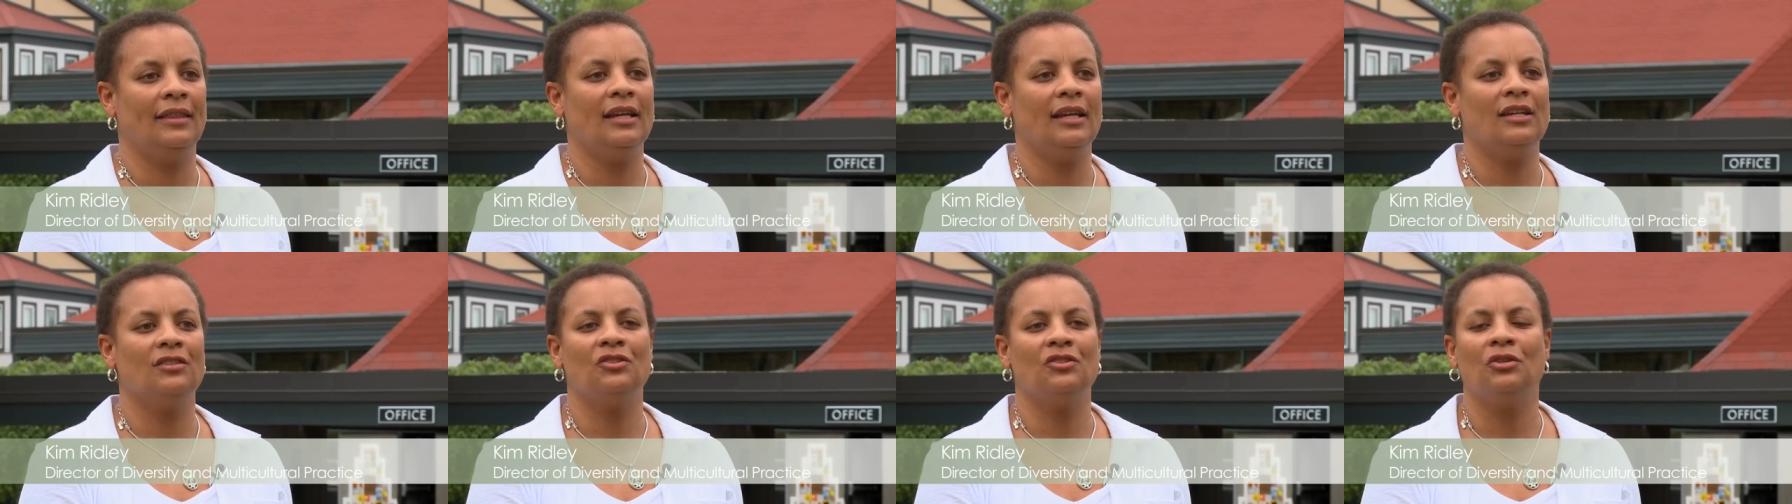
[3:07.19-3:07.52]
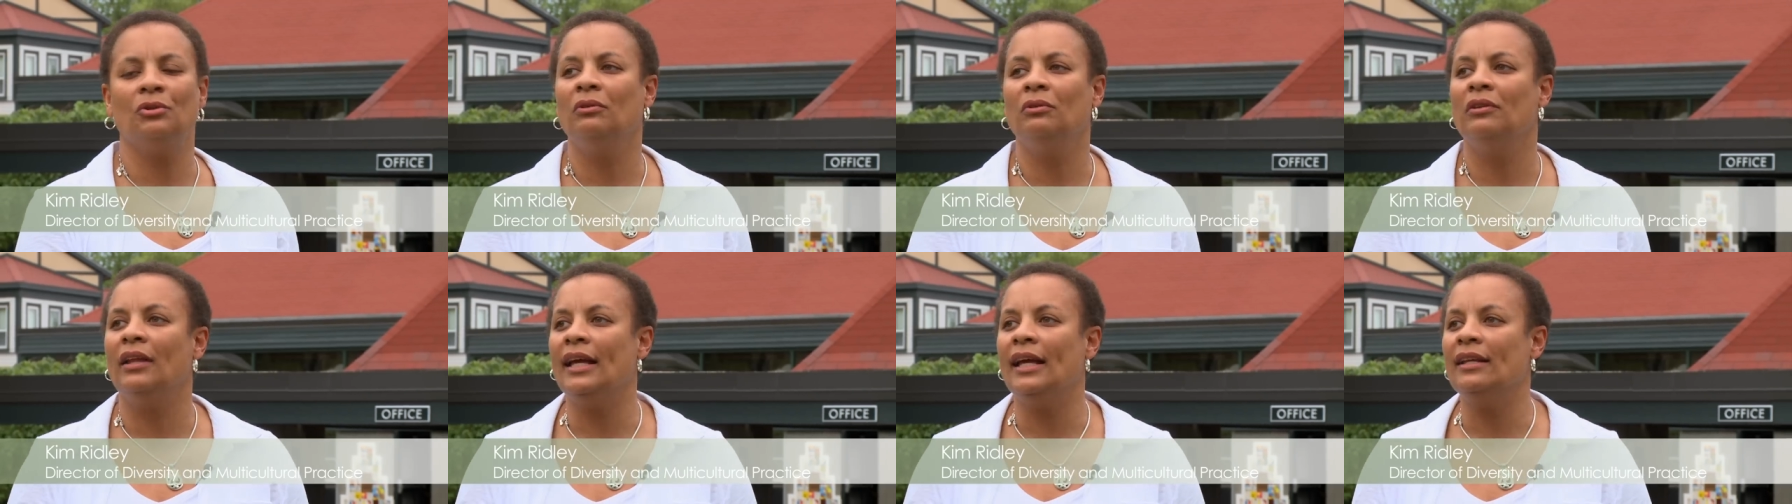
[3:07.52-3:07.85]
I think it's
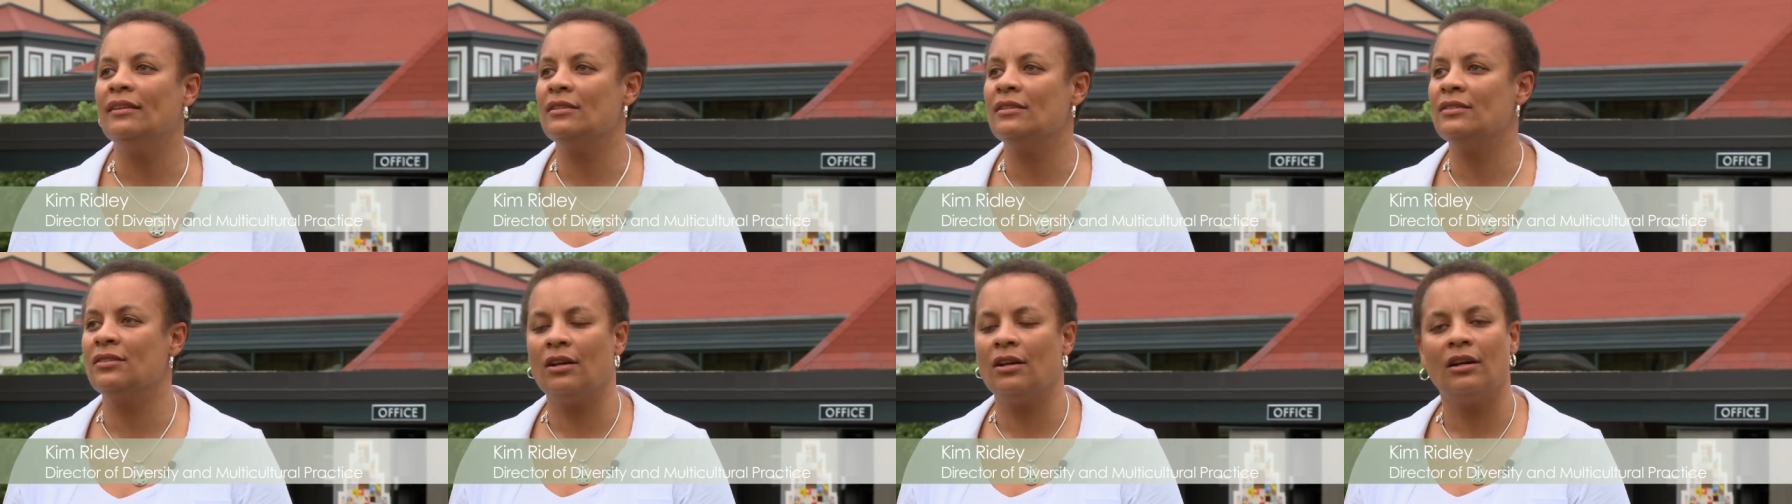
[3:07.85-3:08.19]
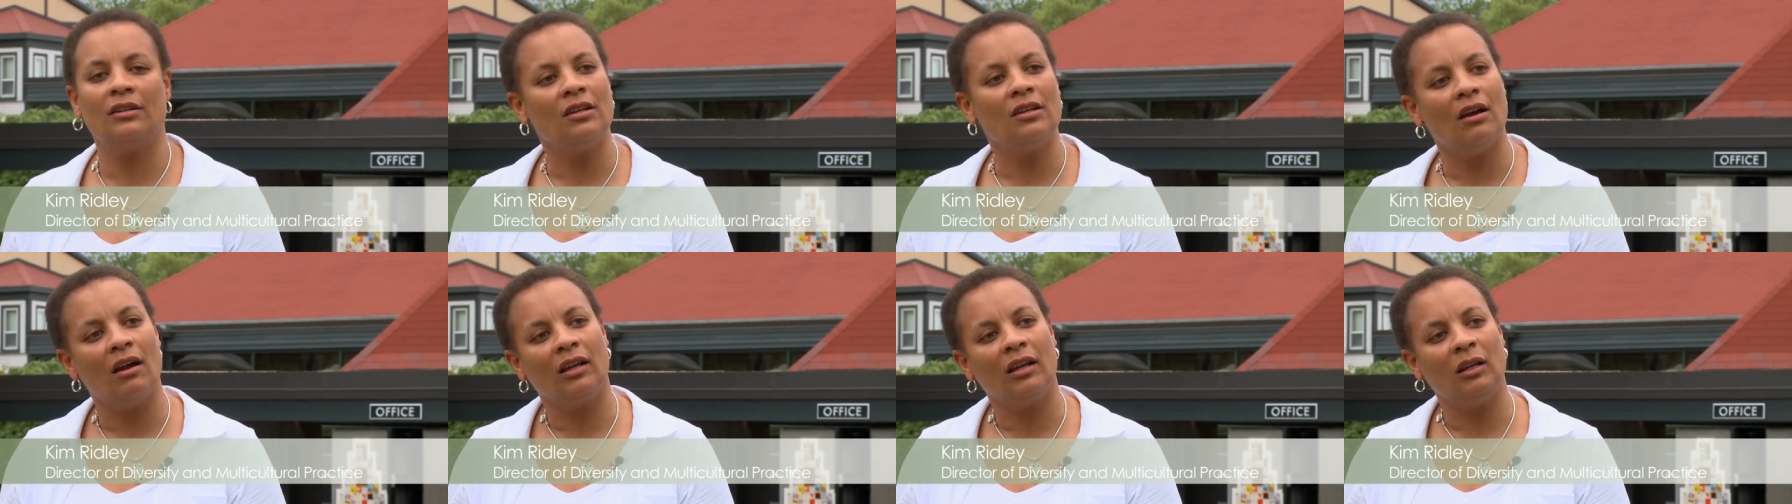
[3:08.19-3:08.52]
too late to
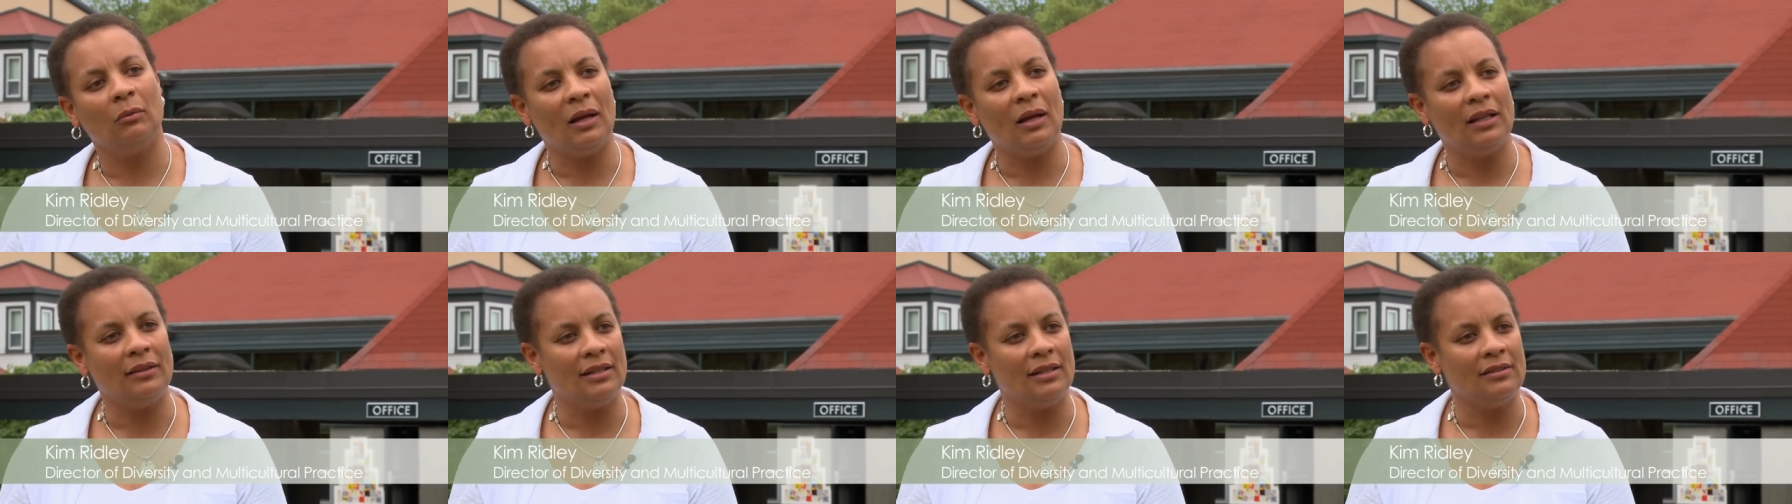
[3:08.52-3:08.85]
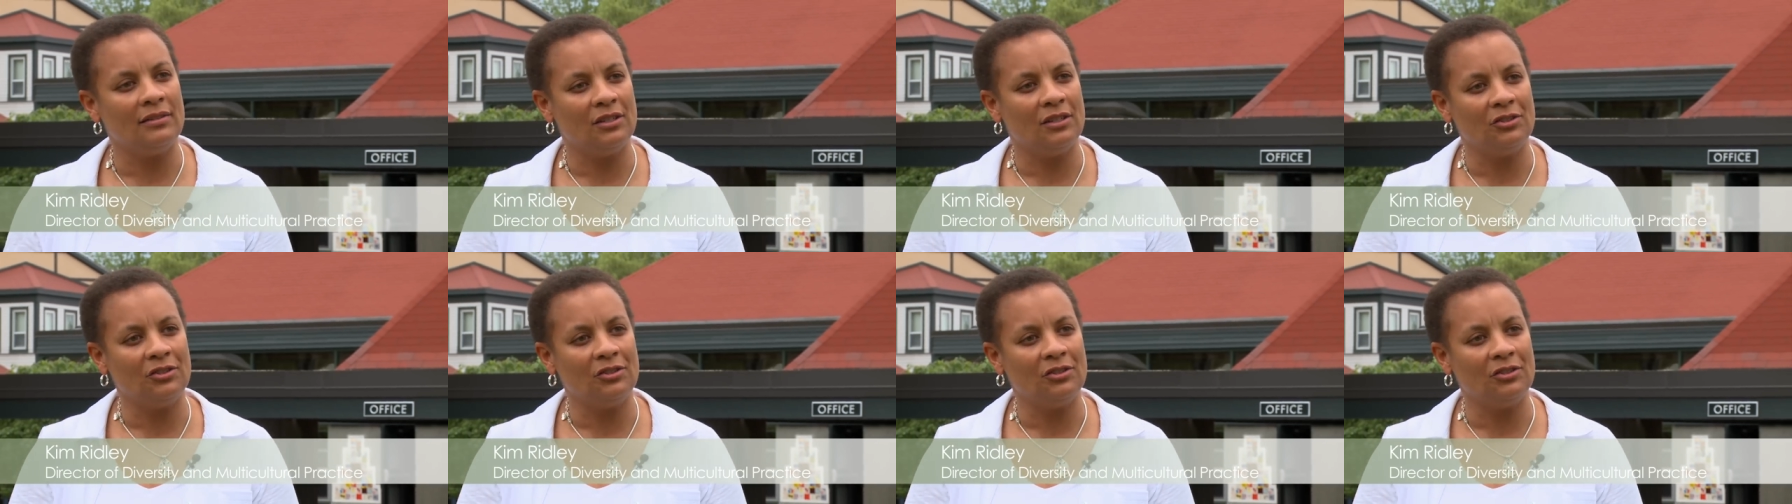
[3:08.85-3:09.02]
start talking about these